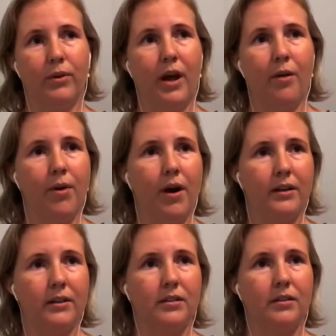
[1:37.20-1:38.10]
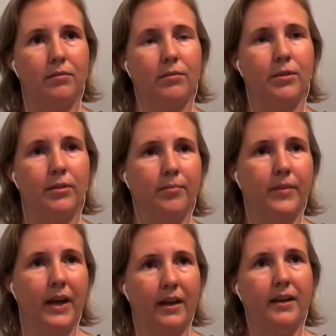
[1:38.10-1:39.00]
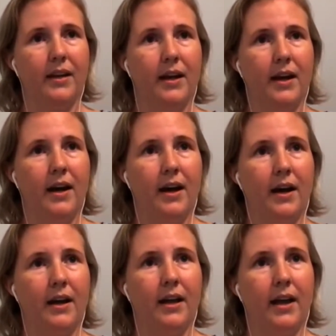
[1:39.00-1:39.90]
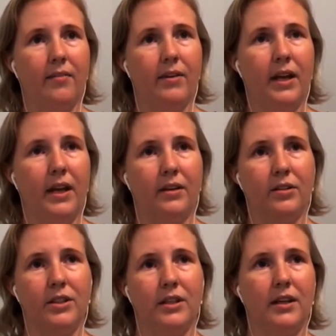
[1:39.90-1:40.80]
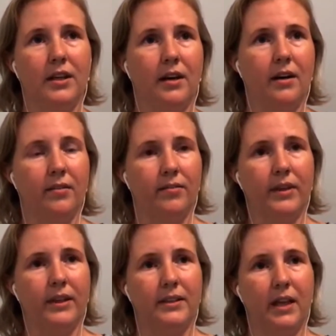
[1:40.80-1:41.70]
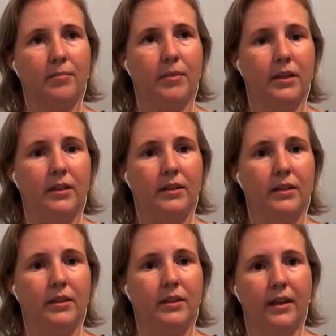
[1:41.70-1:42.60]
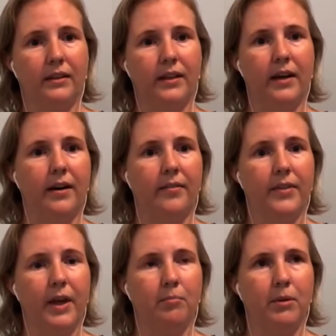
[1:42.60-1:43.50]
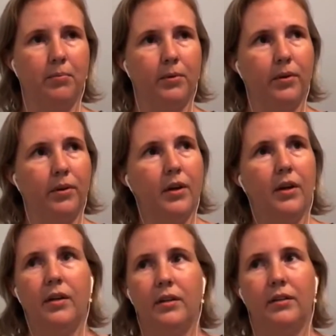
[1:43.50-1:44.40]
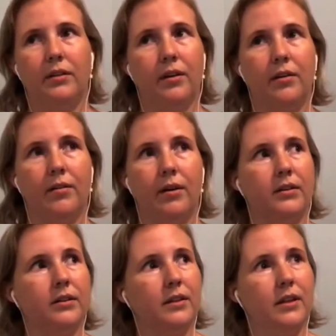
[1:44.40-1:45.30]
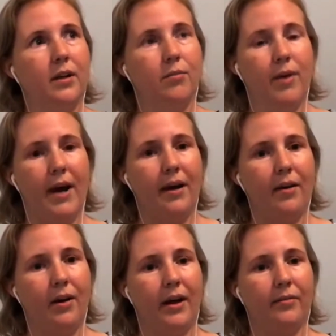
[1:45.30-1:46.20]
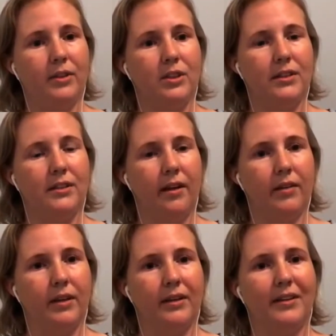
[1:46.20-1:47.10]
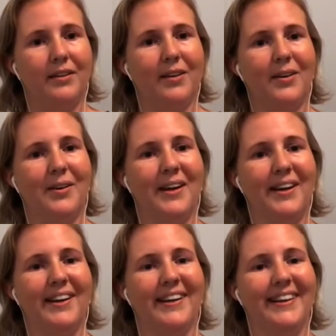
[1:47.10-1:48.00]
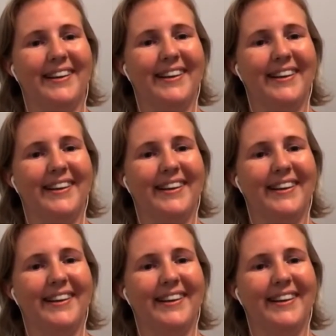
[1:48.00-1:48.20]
I walk into the room, that I have an energy of excitement and like love that people, you know, are just like, wow, I'll have what she's having, you know?